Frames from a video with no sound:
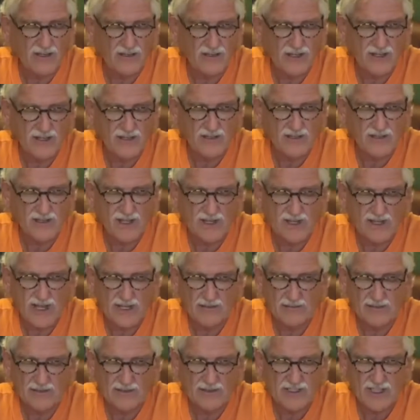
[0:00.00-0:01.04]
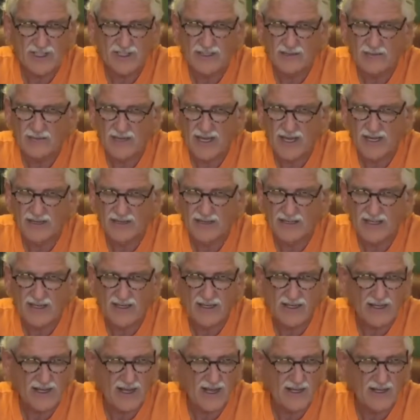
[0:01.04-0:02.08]
adrenal capsules, kidney, bladder,
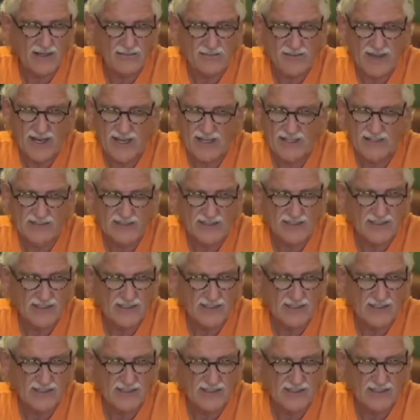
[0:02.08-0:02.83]
lymphatics,